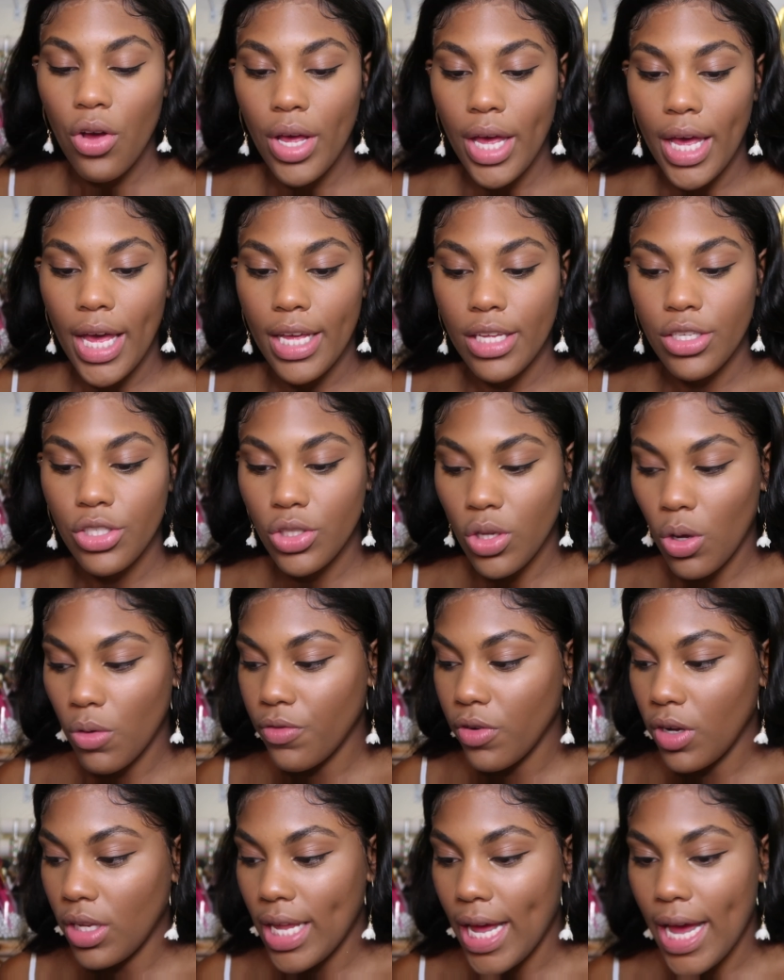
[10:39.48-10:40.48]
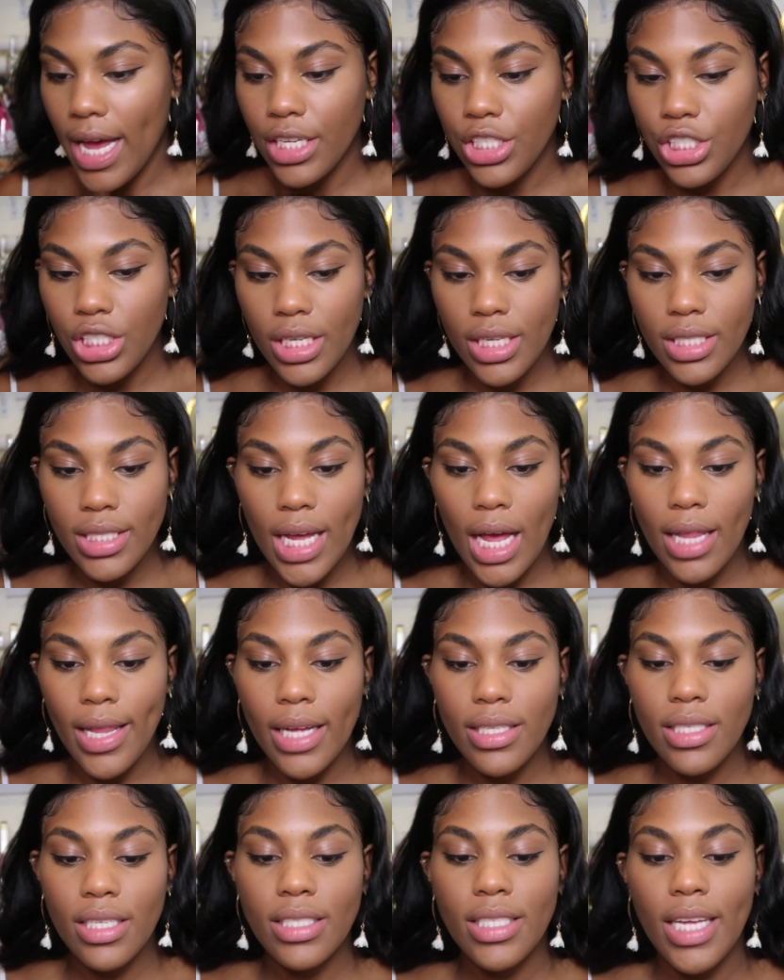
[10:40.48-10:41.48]
Okay, so for lashes, I
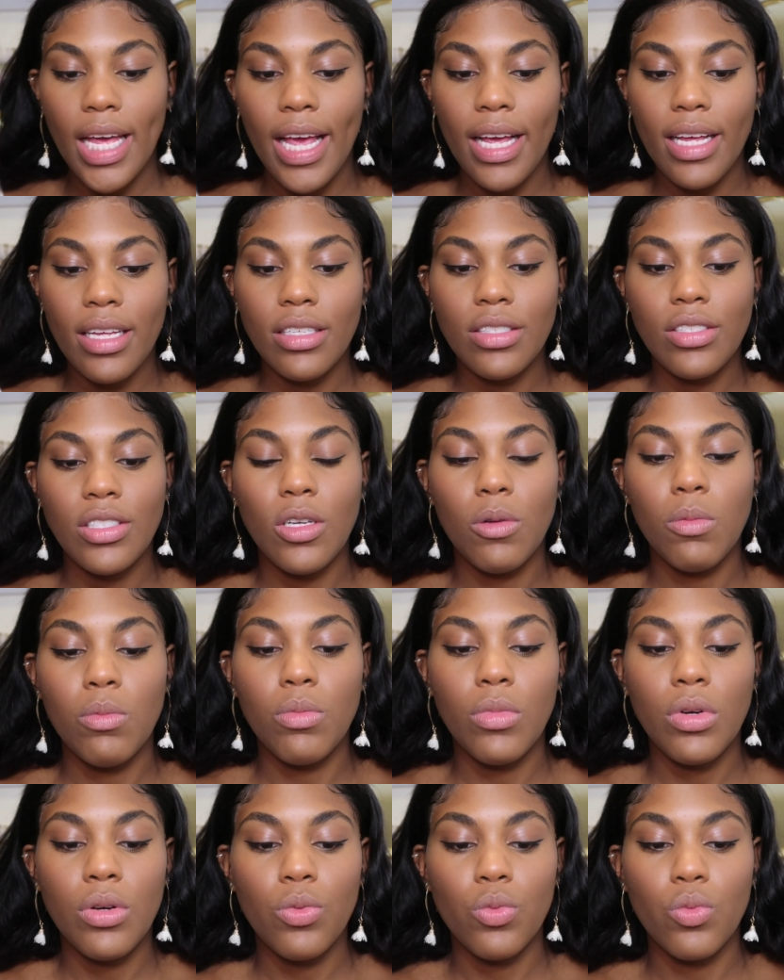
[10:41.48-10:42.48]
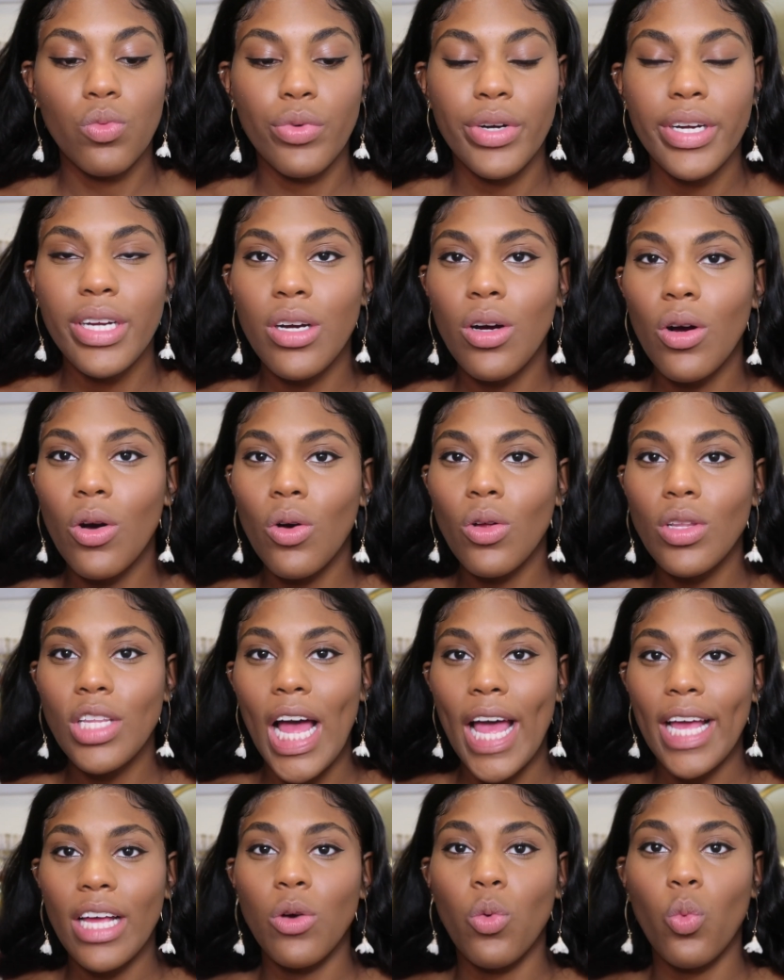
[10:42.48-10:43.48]
like to take some real
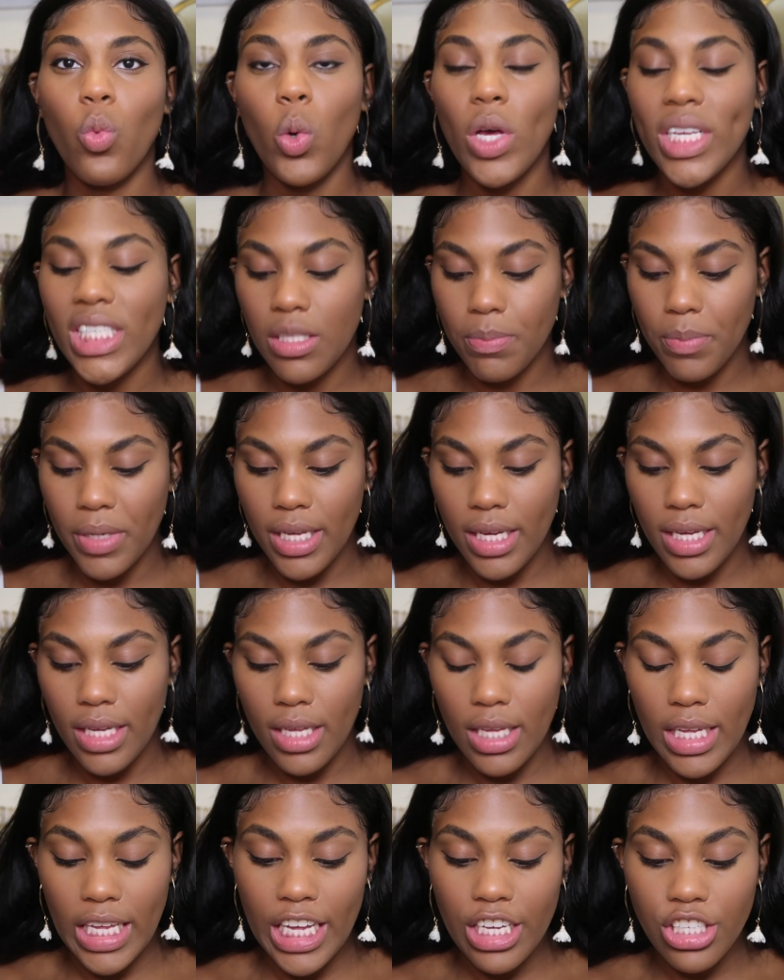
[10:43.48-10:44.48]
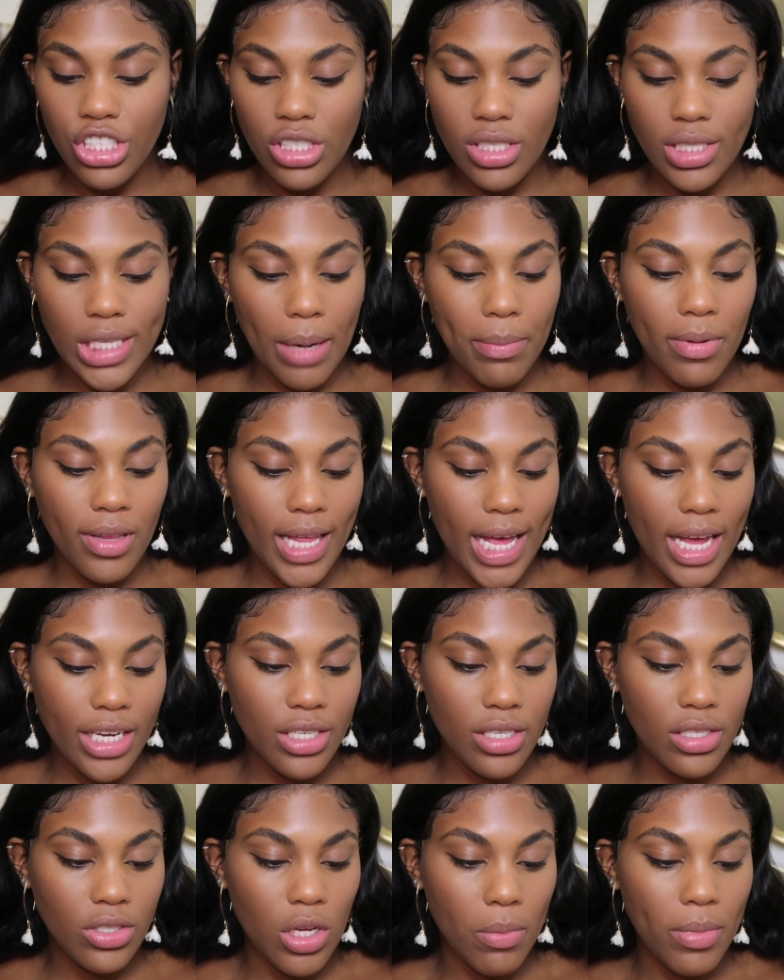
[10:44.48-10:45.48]
like wispy-ish type of
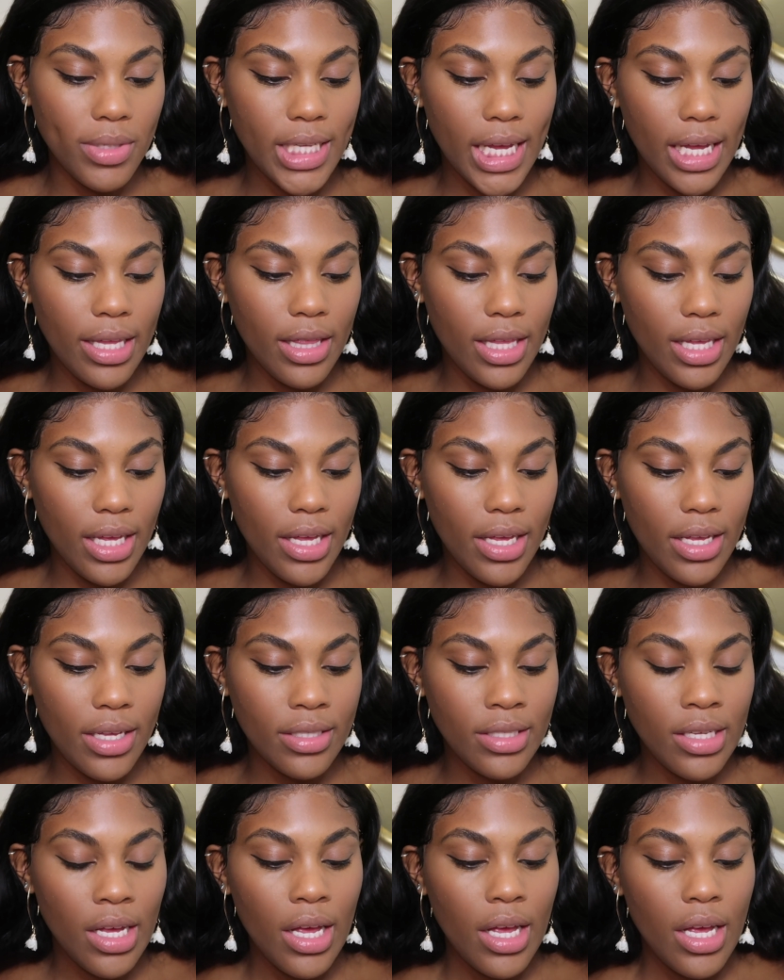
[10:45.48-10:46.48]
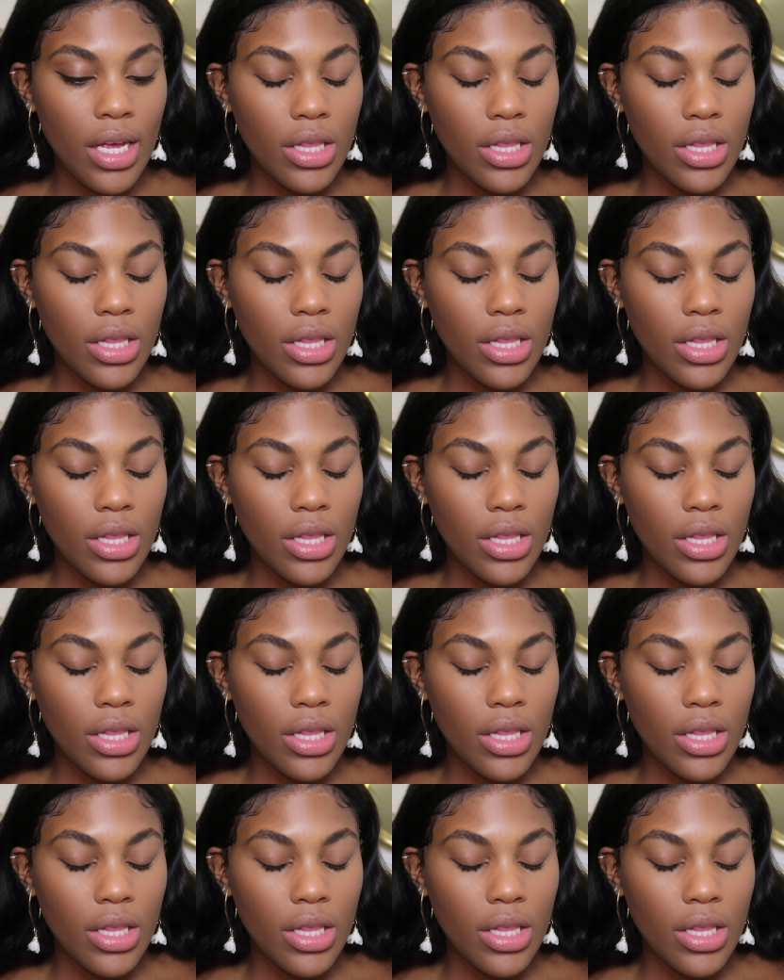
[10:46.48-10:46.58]
lashes. So I'm gonna take these.